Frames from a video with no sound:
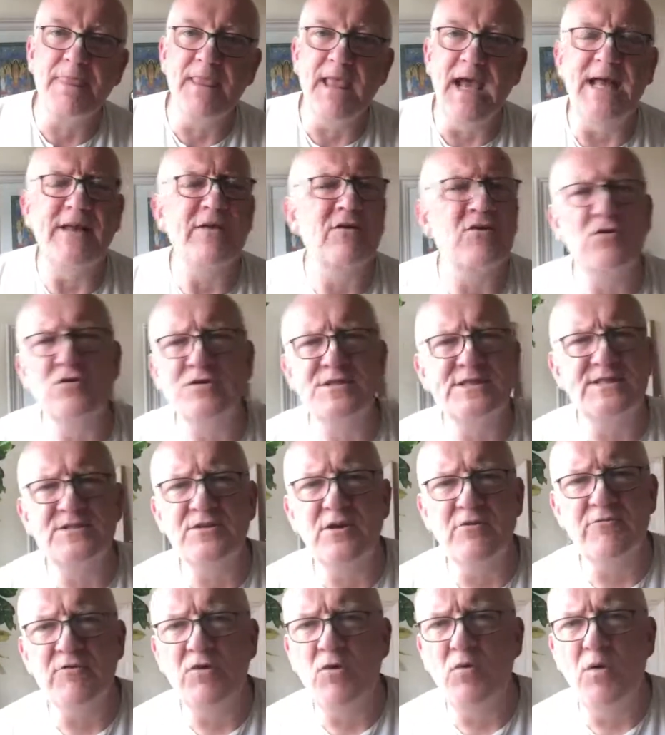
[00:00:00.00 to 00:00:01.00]
And of course, it's
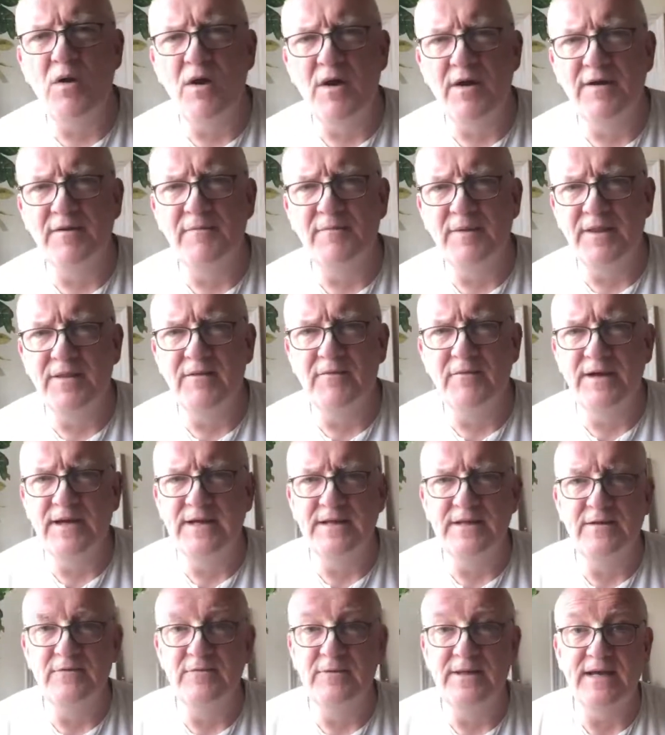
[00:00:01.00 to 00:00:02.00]
not required, by the way,
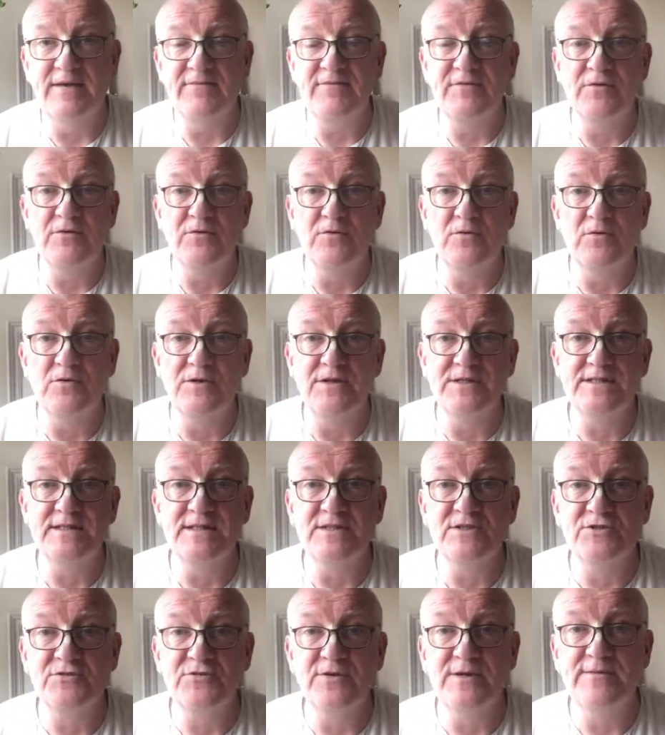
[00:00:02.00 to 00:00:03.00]
that we have to do all these
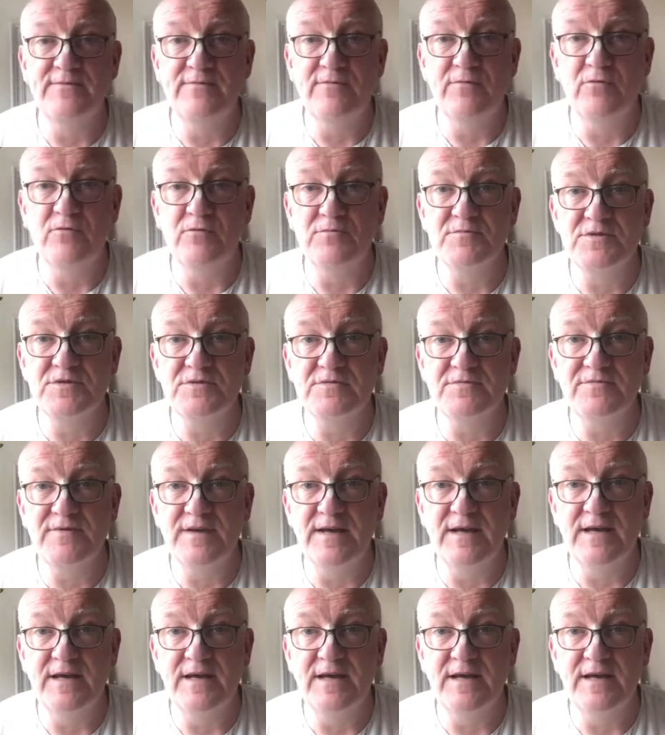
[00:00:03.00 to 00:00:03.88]
extreme forms of